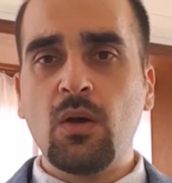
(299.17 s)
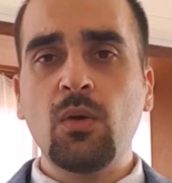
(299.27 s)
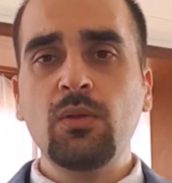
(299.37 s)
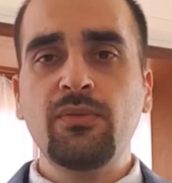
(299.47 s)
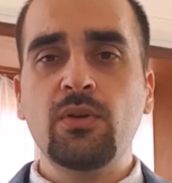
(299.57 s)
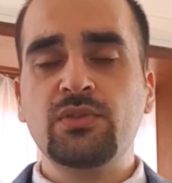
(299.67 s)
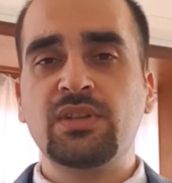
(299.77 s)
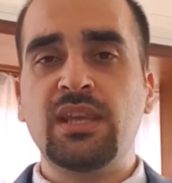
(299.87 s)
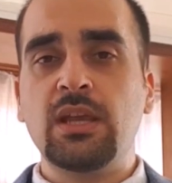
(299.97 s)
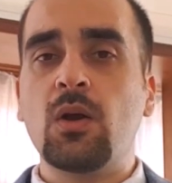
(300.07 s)
All of those
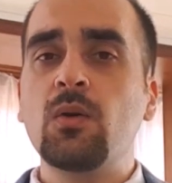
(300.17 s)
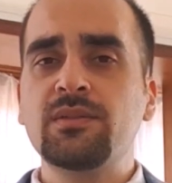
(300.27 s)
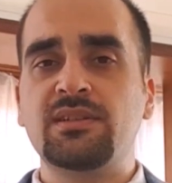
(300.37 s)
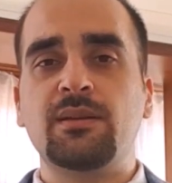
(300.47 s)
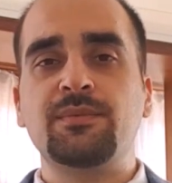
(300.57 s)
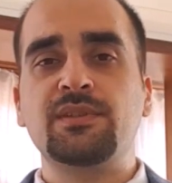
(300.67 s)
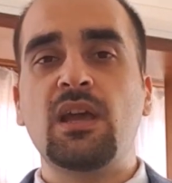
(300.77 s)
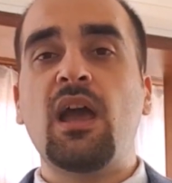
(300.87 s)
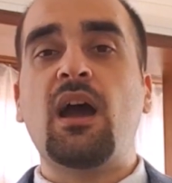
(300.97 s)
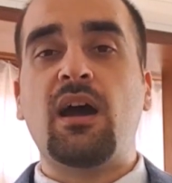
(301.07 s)
key
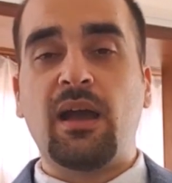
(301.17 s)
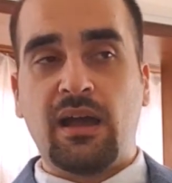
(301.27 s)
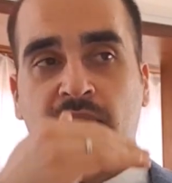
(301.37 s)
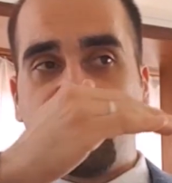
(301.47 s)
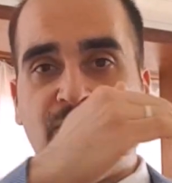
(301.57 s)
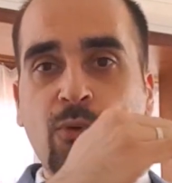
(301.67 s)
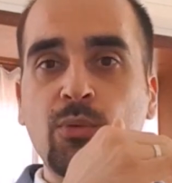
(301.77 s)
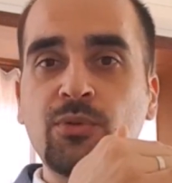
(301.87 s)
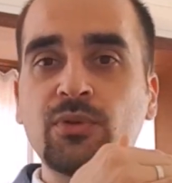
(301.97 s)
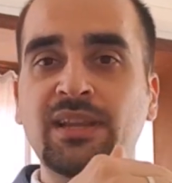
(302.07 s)
concepts are
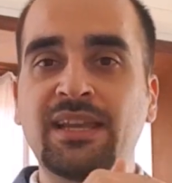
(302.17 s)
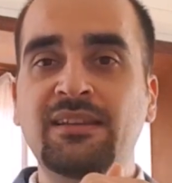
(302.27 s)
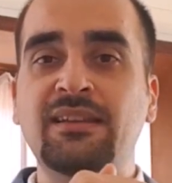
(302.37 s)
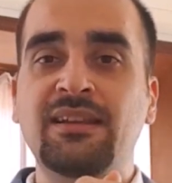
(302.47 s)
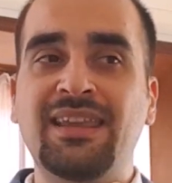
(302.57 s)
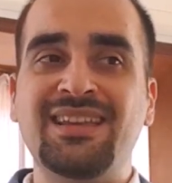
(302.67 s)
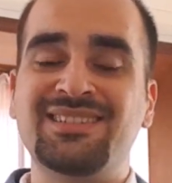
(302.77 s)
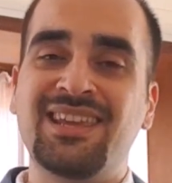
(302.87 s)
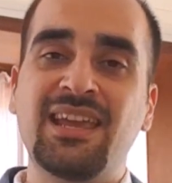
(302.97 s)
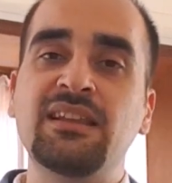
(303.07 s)
formulated and
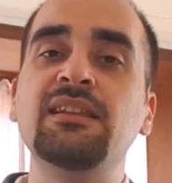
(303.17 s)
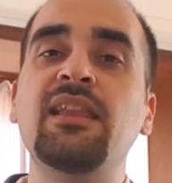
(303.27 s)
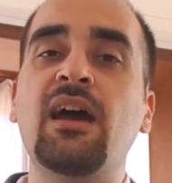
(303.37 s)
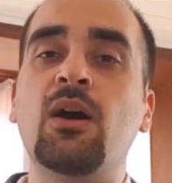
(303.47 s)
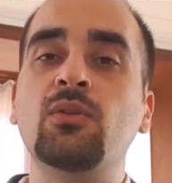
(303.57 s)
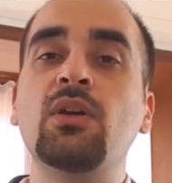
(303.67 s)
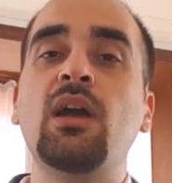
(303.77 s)
cascaded down